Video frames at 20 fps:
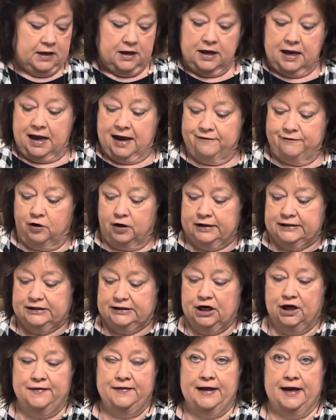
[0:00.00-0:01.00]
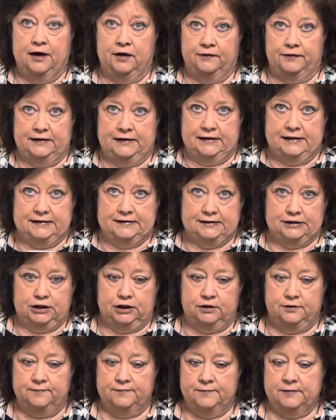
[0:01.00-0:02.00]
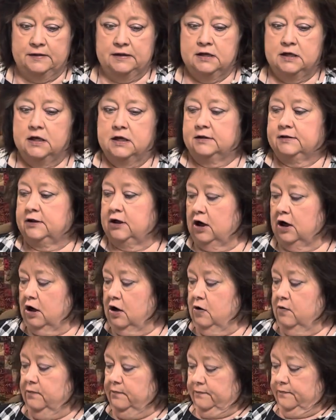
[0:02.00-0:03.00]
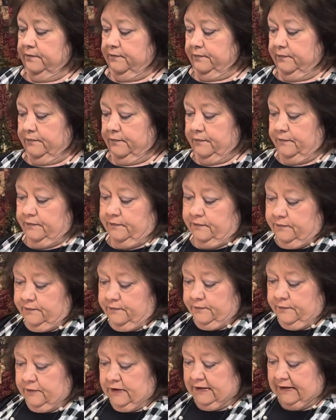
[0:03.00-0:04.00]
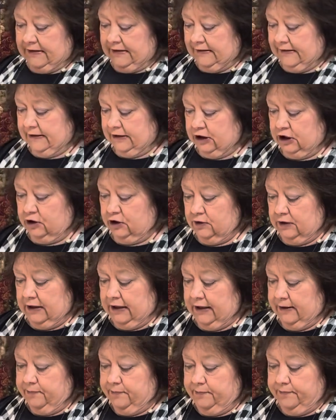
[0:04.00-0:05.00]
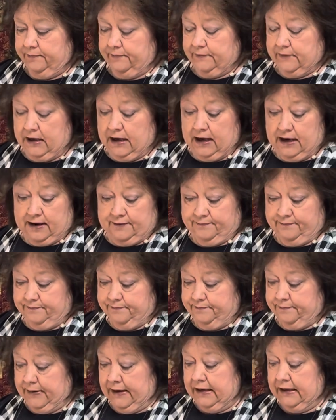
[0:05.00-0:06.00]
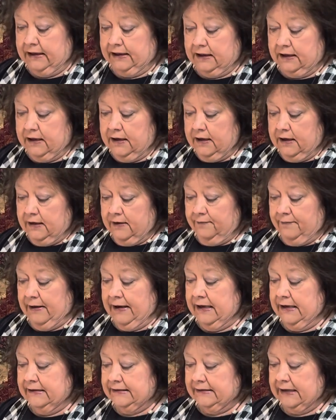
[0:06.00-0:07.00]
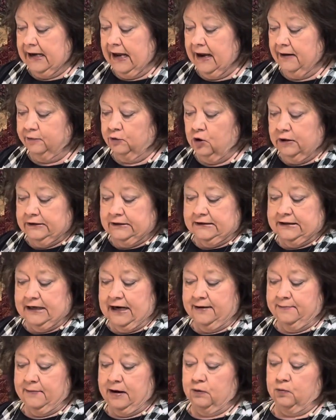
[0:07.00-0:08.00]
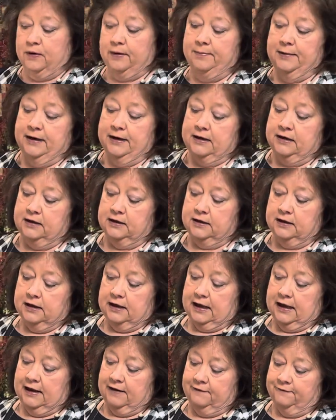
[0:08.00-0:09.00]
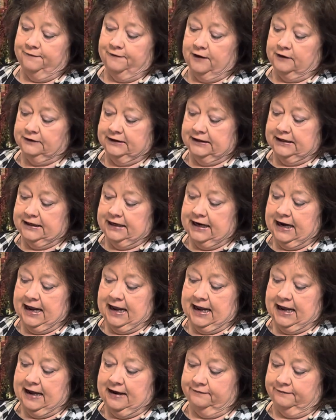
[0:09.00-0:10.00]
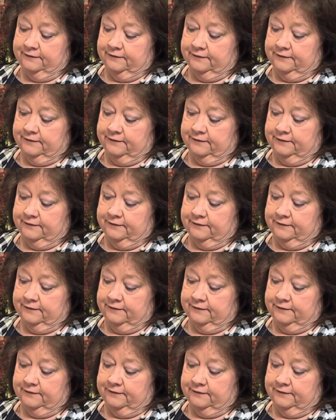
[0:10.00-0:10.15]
I've already done that on these two. So this is the Tula Pink piece. I'm going to take my ribbon and fold it in half.